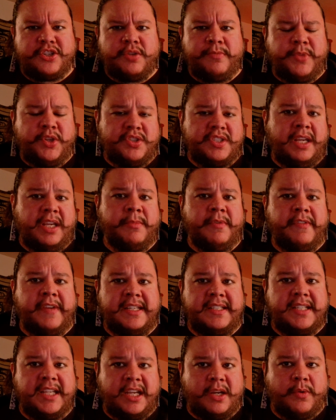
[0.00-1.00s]
Museum of
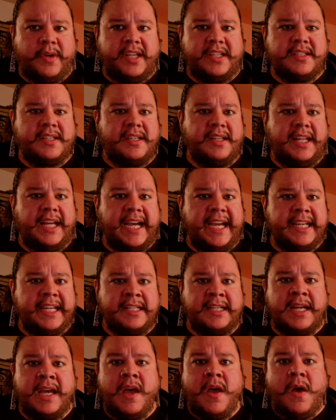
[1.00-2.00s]
Antiquities in
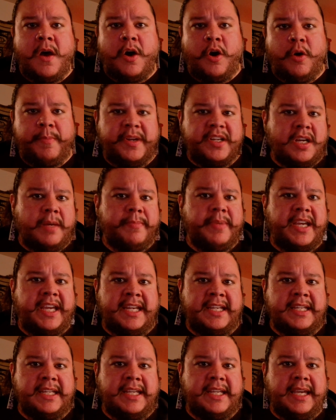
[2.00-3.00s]
Leiden opened up
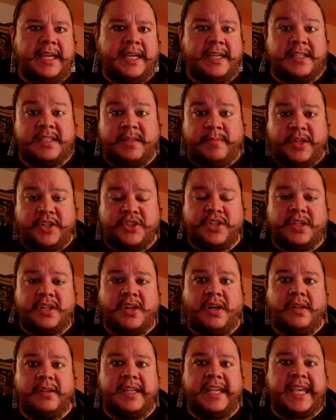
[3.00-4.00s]
an exhibition
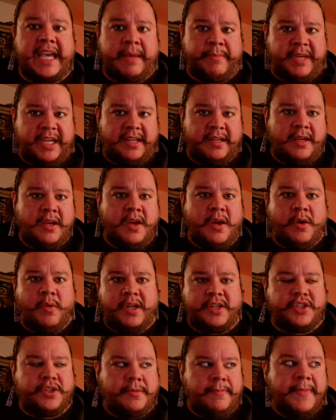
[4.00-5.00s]
called Kemet,
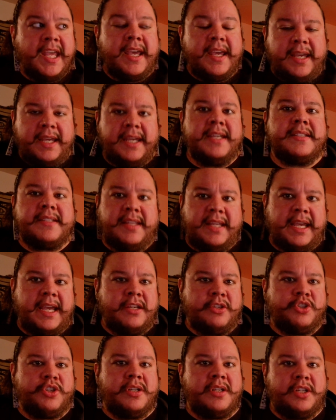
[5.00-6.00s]
which is the
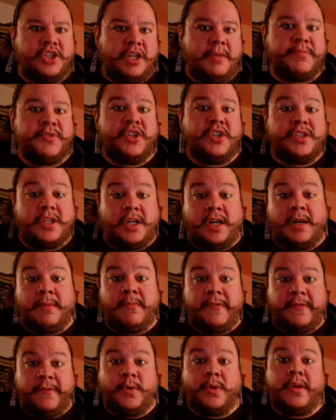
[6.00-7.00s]
ancient Egyptian term
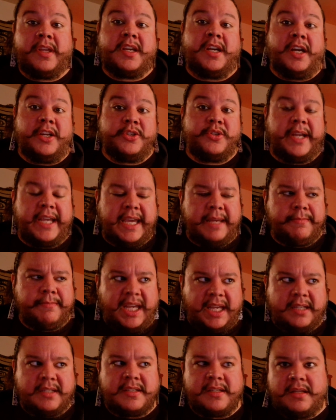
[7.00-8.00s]
for the country and
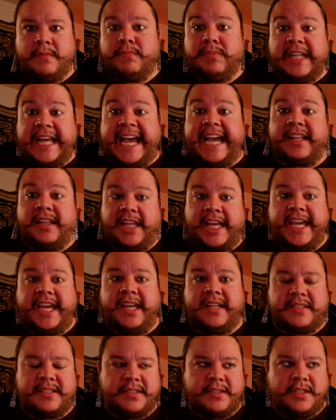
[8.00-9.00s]
means the black
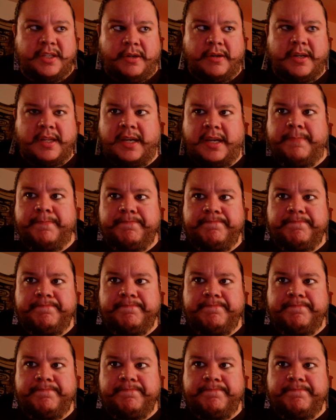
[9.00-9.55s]
lands due to the